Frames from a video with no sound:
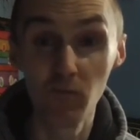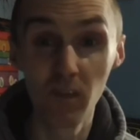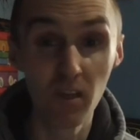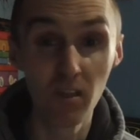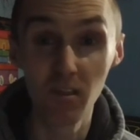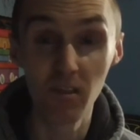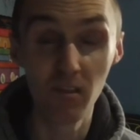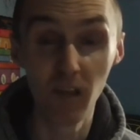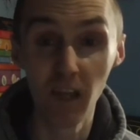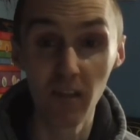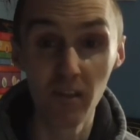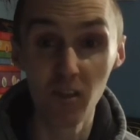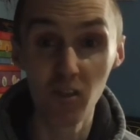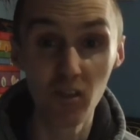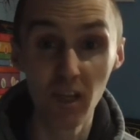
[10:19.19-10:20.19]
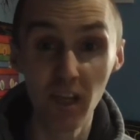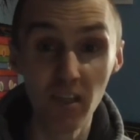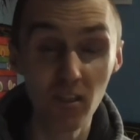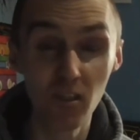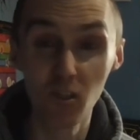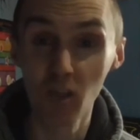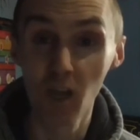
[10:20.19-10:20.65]
this industry
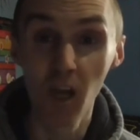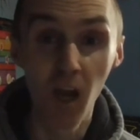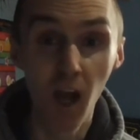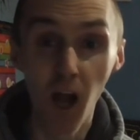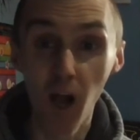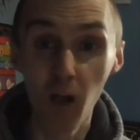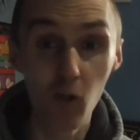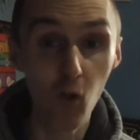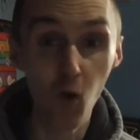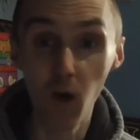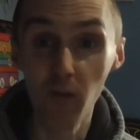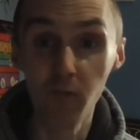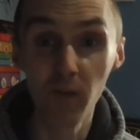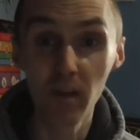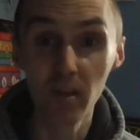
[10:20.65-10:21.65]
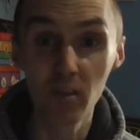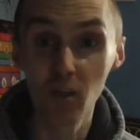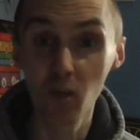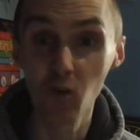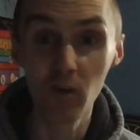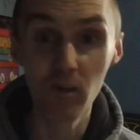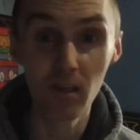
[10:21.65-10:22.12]
is. There's a lot of things
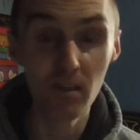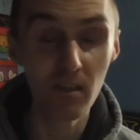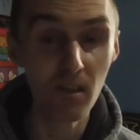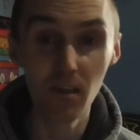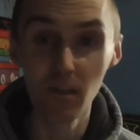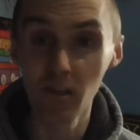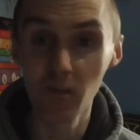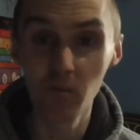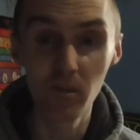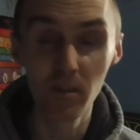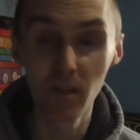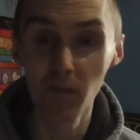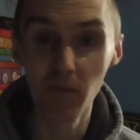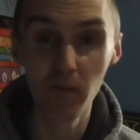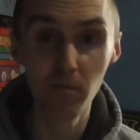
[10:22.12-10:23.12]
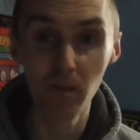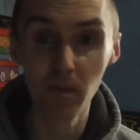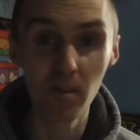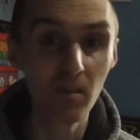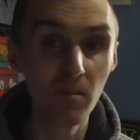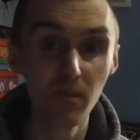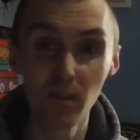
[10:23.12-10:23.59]
go on in there that you would never
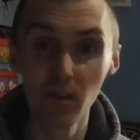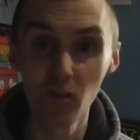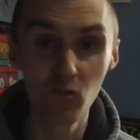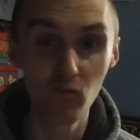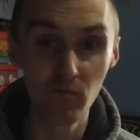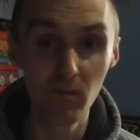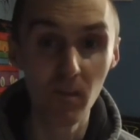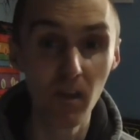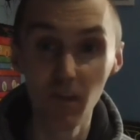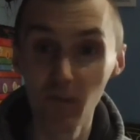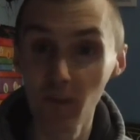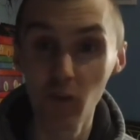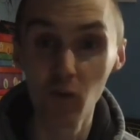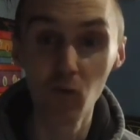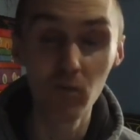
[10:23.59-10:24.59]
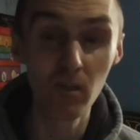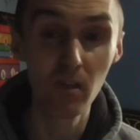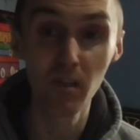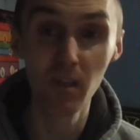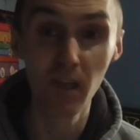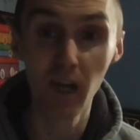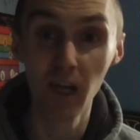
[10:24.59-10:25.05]
believe, and it's the cruelty
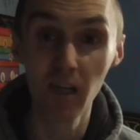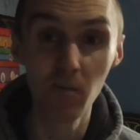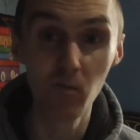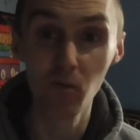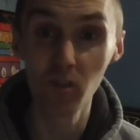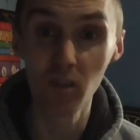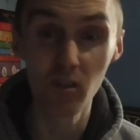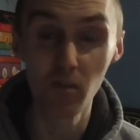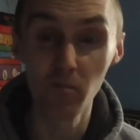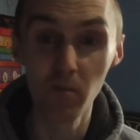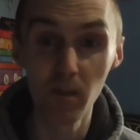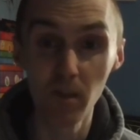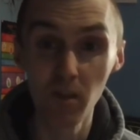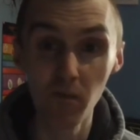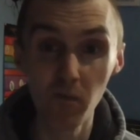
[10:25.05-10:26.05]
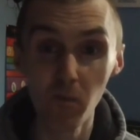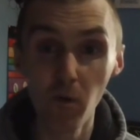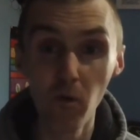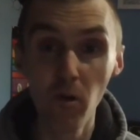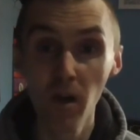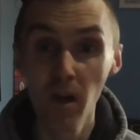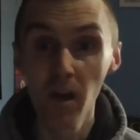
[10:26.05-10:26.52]
to the animals is
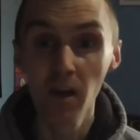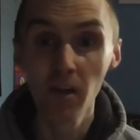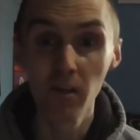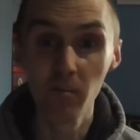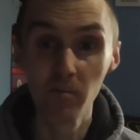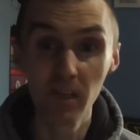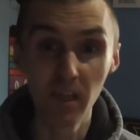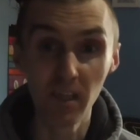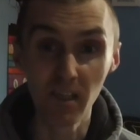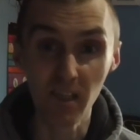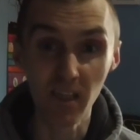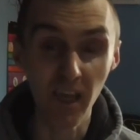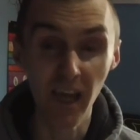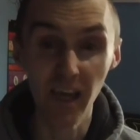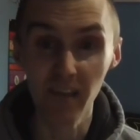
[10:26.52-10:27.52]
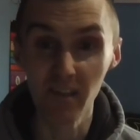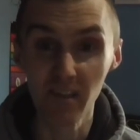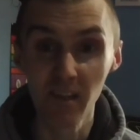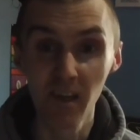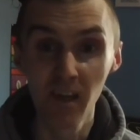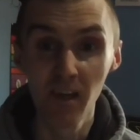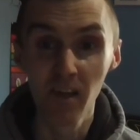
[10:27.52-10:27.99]
unbelievable. Them getting
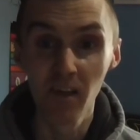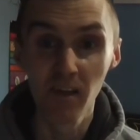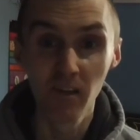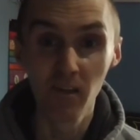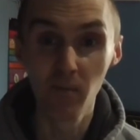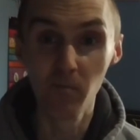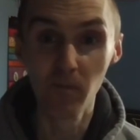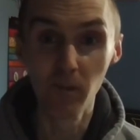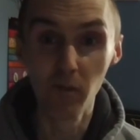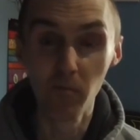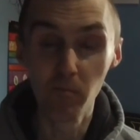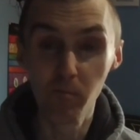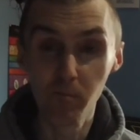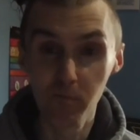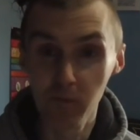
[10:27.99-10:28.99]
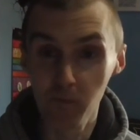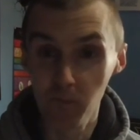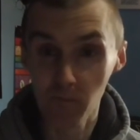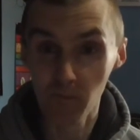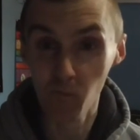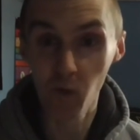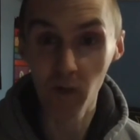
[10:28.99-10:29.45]
kicked, them.
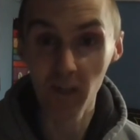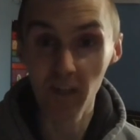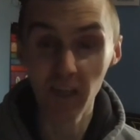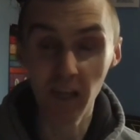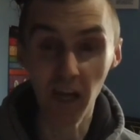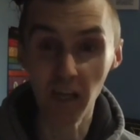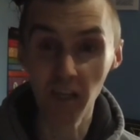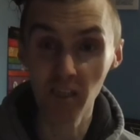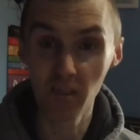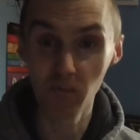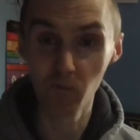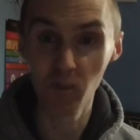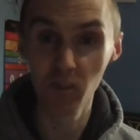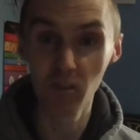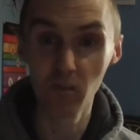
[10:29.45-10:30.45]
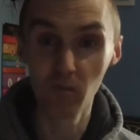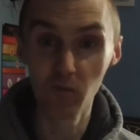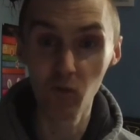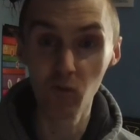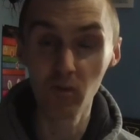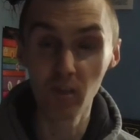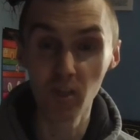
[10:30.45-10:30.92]
One of the guys that was
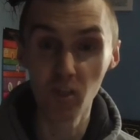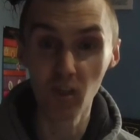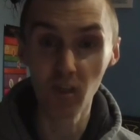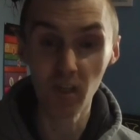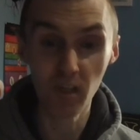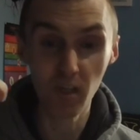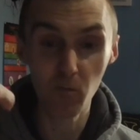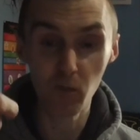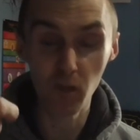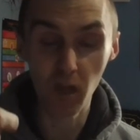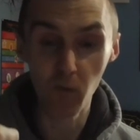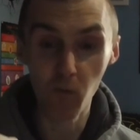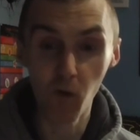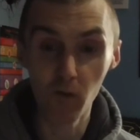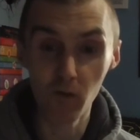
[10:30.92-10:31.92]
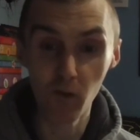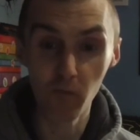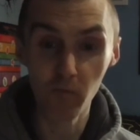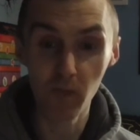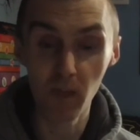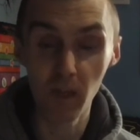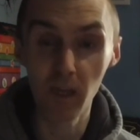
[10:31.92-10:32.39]
doing the stunning, he walked
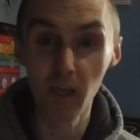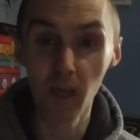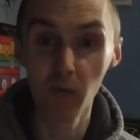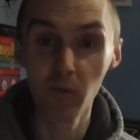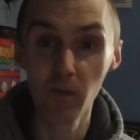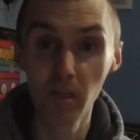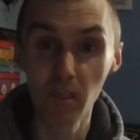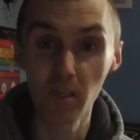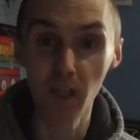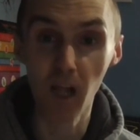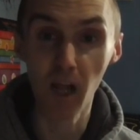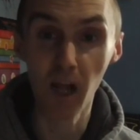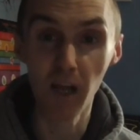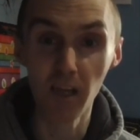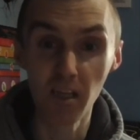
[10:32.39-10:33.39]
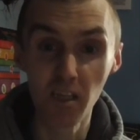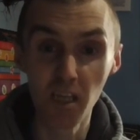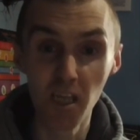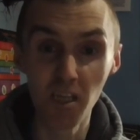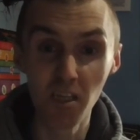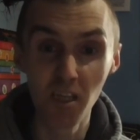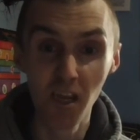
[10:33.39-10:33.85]
up to the cow and he's like, he
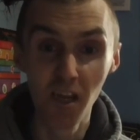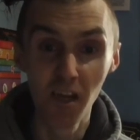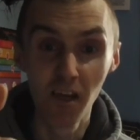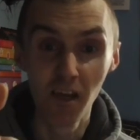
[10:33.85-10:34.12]
says,